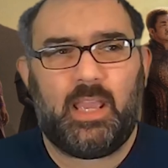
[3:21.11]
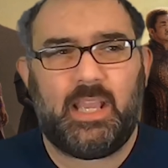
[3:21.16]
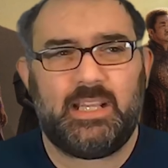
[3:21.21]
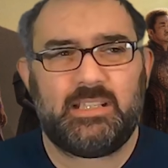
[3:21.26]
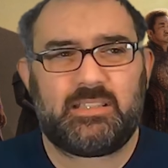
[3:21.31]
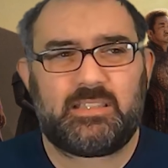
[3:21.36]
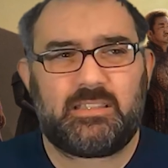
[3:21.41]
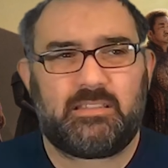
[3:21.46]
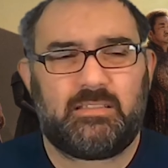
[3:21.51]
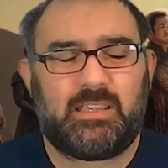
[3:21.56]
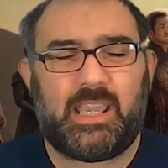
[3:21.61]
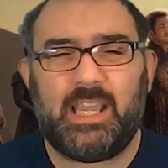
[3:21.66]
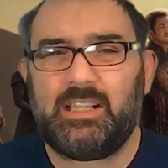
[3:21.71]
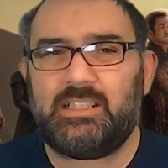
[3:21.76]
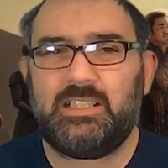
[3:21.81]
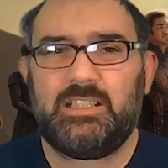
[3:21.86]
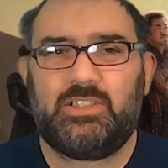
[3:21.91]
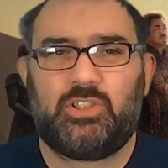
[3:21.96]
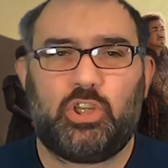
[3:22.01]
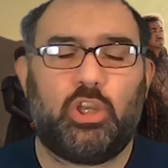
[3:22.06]
It's
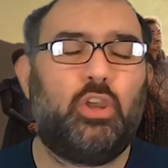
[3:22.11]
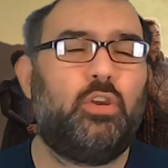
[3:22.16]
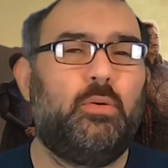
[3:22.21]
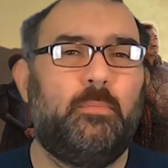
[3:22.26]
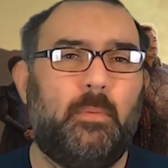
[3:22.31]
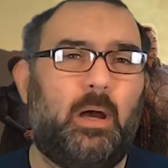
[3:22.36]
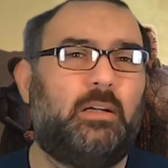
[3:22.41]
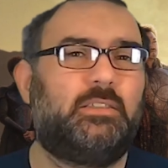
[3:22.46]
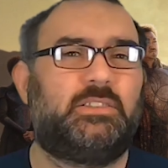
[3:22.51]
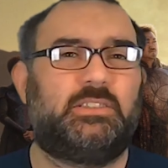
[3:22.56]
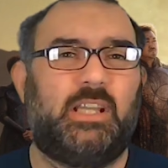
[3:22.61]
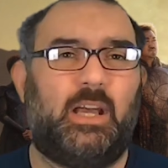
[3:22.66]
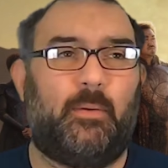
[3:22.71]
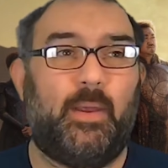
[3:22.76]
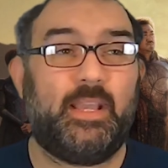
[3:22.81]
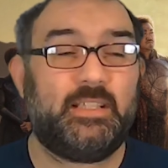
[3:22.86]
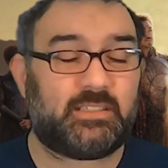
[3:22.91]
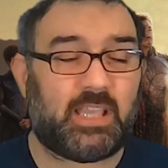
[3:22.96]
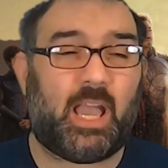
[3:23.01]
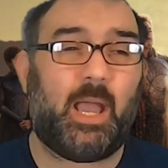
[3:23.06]
getting too much
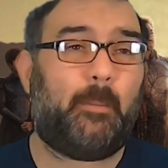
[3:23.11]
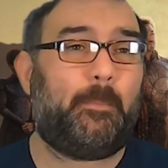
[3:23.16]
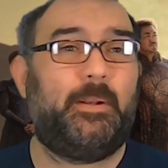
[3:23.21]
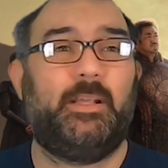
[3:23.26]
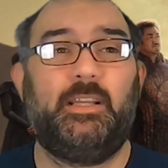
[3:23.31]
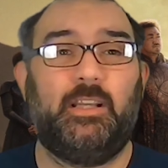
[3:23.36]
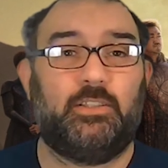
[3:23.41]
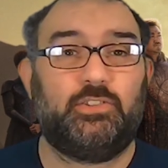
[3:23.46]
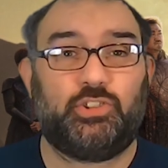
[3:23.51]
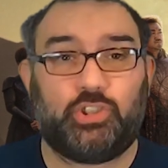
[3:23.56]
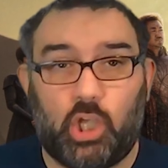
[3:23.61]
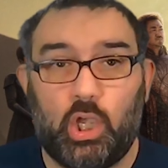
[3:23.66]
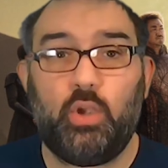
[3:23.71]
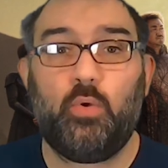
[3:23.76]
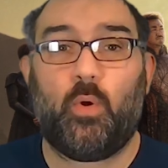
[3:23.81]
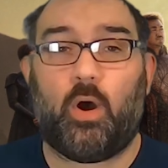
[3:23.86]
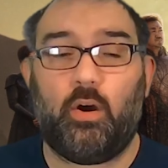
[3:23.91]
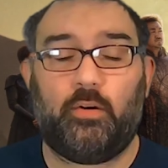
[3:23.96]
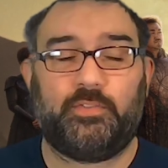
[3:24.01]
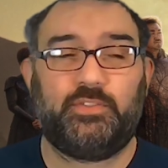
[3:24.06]
now. It's happening
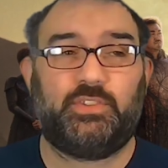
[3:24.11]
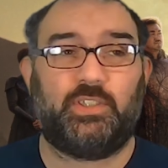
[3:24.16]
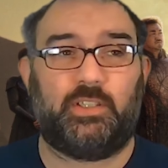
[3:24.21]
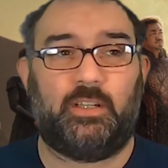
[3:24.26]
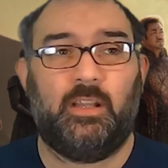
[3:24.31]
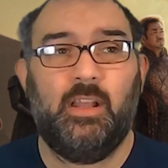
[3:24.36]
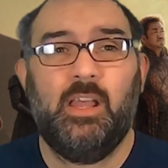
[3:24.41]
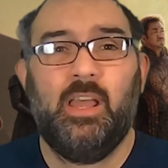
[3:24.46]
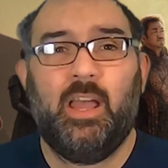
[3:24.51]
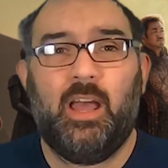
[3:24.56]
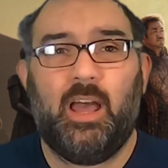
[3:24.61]
too often.